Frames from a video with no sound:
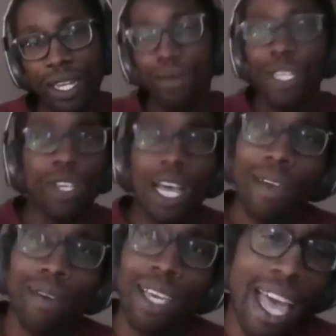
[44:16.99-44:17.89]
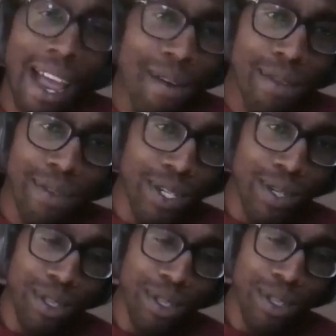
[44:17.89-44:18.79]
So I don't care if you're
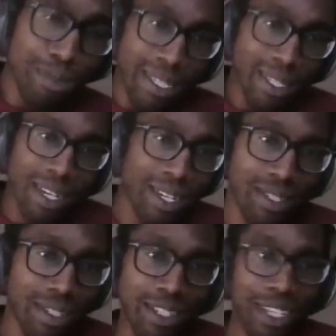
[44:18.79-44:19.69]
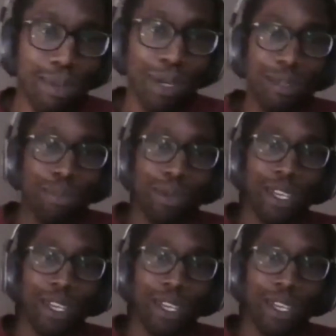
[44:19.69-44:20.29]
doing the best science possible.